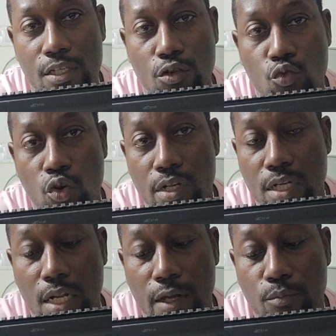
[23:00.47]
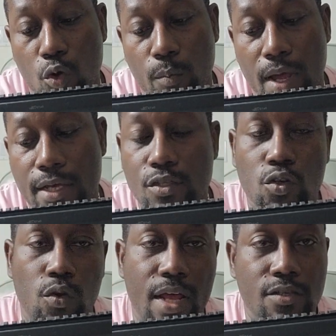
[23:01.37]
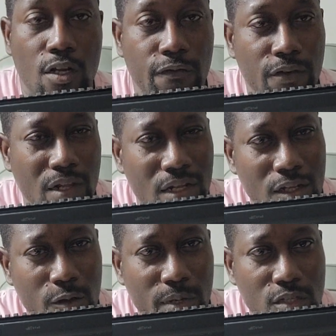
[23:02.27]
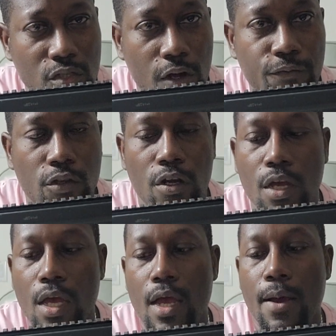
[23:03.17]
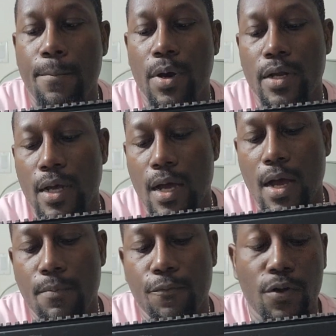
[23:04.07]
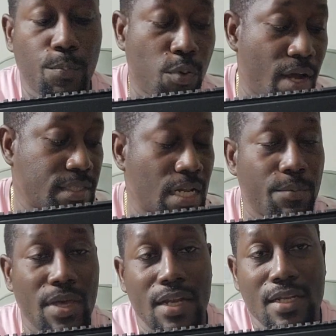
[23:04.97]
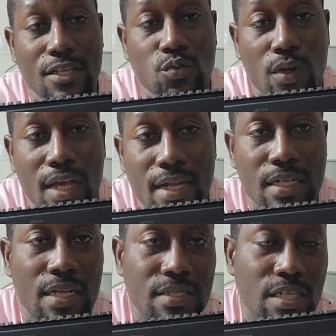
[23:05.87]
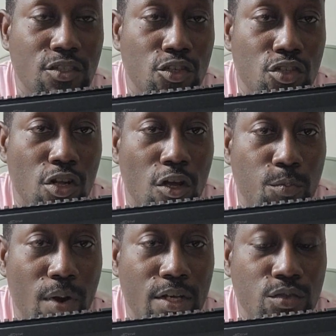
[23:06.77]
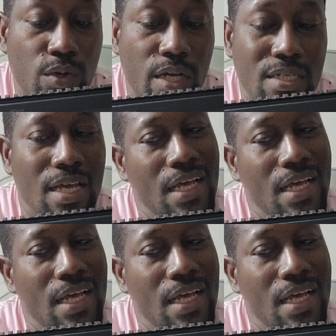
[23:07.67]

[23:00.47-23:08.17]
is a roller delayed blowback, so that's gonna feel a little bit softer. But for the price that I'm getting this one at, in the $600 price range,